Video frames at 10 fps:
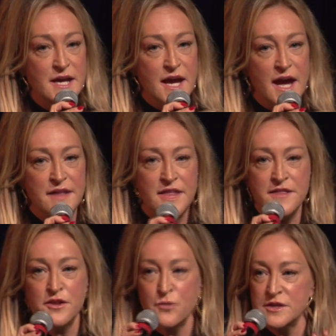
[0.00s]
and then
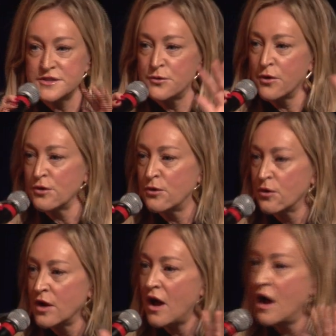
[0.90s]
there was
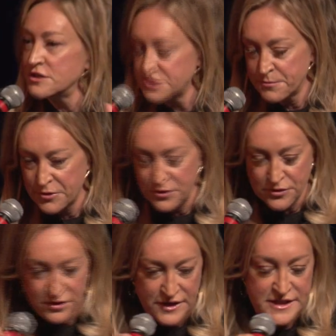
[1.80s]
quote-unquote
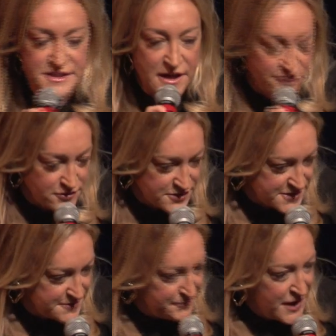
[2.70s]
entrepreneurial endeavors.